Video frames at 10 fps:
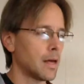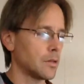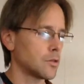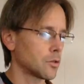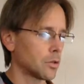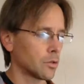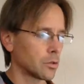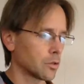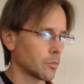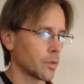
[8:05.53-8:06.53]
Is your little
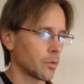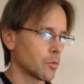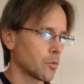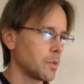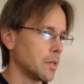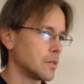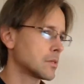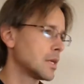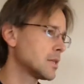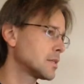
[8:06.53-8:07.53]
guitar break with repeats.
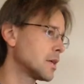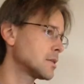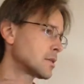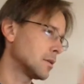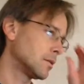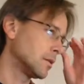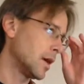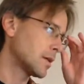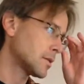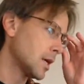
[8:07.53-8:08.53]
Then it says
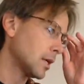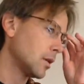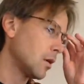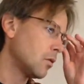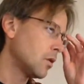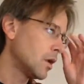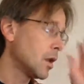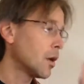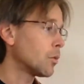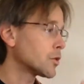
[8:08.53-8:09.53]
da segno,
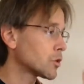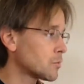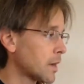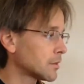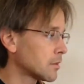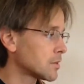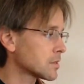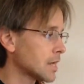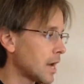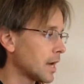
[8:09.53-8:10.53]
which goes back to the
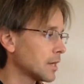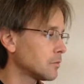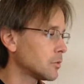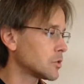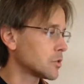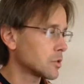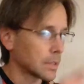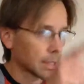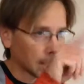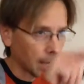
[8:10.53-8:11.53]
sign, which is the
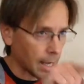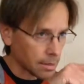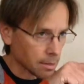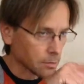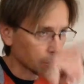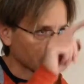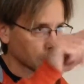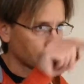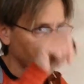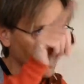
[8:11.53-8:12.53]
little S with the
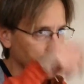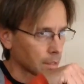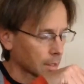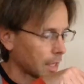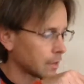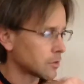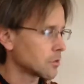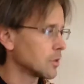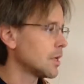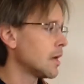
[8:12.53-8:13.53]
2 dots and the line
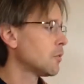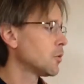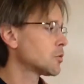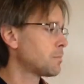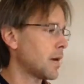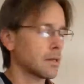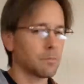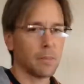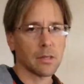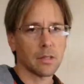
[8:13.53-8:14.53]
through it, which
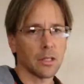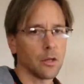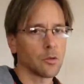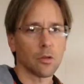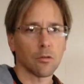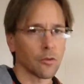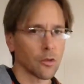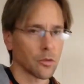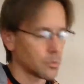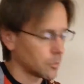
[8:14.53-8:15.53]
basically goes to the
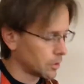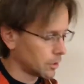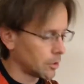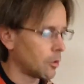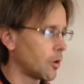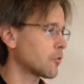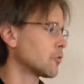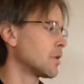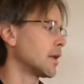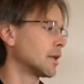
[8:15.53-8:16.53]
verse, and we're going to go all
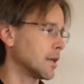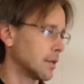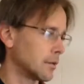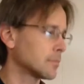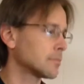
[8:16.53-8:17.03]
through that again.